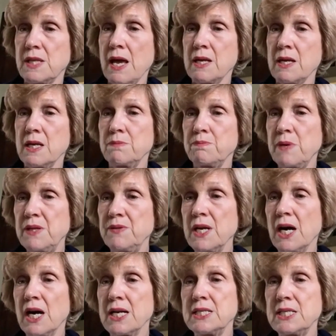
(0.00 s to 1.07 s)
That had been the
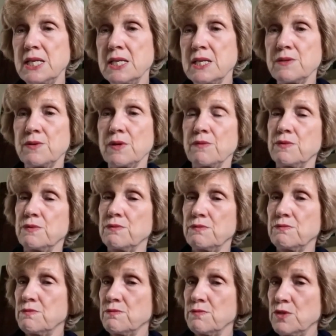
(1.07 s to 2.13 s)
idea, that
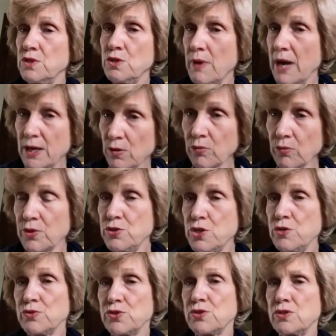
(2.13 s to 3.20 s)
you had all the
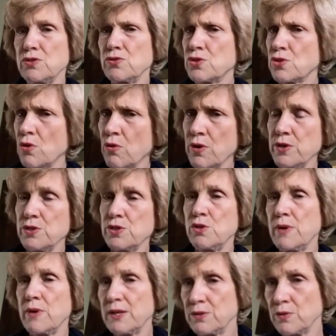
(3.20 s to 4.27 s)
news stories,
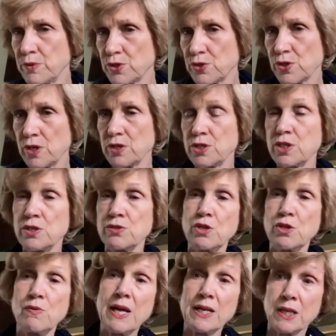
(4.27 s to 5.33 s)
you had the researchers,
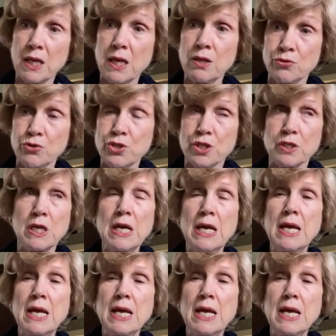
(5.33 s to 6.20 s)
you had a culture